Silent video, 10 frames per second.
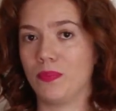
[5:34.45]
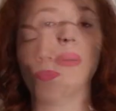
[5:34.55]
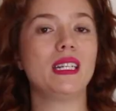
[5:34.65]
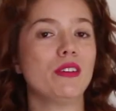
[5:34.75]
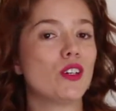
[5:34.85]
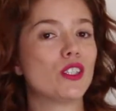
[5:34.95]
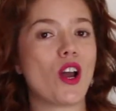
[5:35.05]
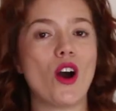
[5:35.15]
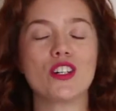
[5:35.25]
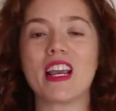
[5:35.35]
Believe it or
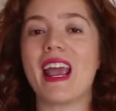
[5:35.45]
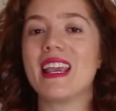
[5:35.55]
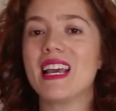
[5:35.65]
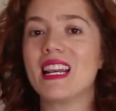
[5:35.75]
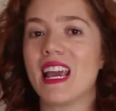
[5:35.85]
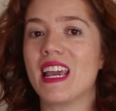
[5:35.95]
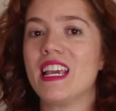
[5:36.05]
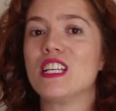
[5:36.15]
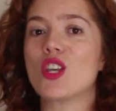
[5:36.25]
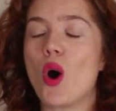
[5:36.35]
not, ALA
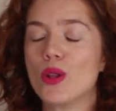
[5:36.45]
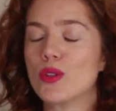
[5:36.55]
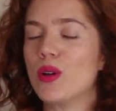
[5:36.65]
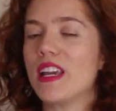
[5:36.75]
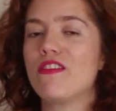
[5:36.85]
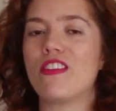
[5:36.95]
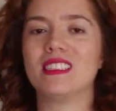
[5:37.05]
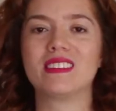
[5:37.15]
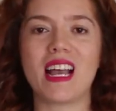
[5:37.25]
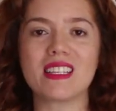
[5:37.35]
is also a
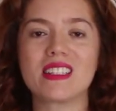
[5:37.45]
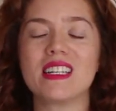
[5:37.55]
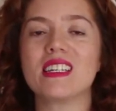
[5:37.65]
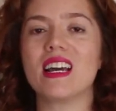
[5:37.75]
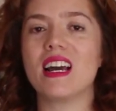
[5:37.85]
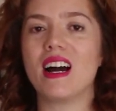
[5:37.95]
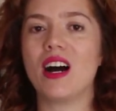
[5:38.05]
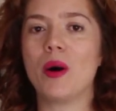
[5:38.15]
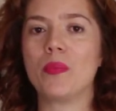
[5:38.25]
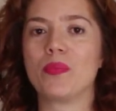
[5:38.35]
fantastic
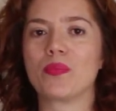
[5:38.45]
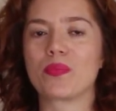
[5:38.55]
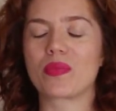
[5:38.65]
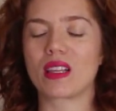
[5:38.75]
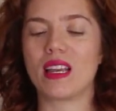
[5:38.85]
um,